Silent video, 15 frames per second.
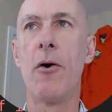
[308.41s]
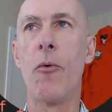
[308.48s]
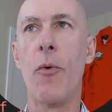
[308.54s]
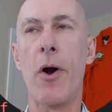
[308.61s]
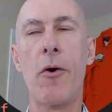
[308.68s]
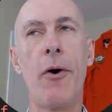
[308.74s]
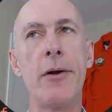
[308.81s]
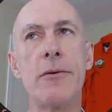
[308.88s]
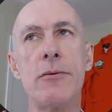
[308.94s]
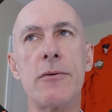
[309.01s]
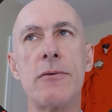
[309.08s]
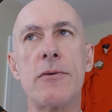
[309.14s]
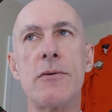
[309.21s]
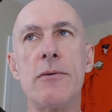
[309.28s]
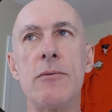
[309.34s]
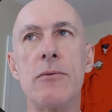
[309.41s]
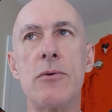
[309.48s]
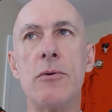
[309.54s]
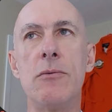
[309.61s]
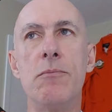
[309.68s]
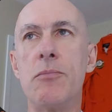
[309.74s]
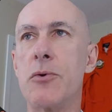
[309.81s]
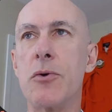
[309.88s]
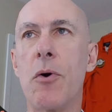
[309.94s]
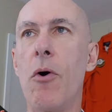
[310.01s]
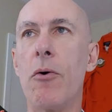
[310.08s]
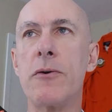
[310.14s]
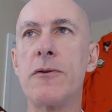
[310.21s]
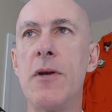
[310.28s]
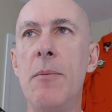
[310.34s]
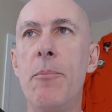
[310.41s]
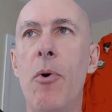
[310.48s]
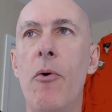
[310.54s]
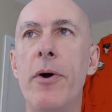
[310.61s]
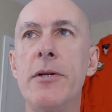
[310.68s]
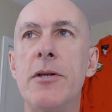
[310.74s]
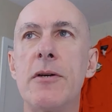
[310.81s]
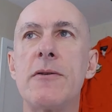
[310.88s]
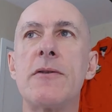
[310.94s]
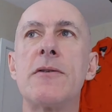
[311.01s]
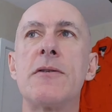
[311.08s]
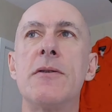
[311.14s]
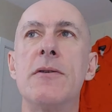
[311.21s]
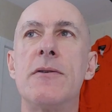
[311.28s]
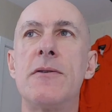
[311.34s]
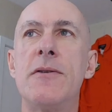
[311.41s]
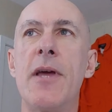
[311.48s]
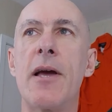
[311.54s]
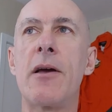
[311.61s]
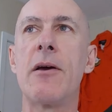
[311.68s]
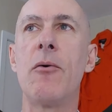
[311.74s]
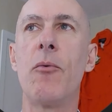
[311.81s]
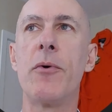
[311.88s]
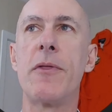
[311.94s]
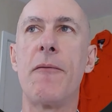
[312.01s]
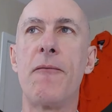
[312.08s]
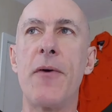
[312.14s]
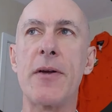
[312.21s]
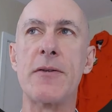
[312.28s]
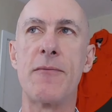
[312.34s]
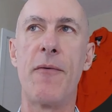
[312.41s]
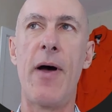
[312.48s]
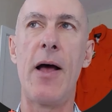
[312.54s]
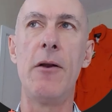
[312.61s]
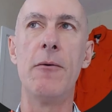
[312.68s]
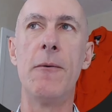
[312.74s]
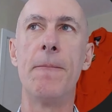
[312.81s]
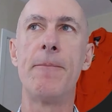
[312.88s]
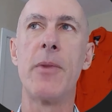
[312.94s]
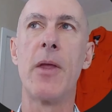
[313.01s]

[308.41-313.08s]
we're going to go simple and just stick with a fixed value.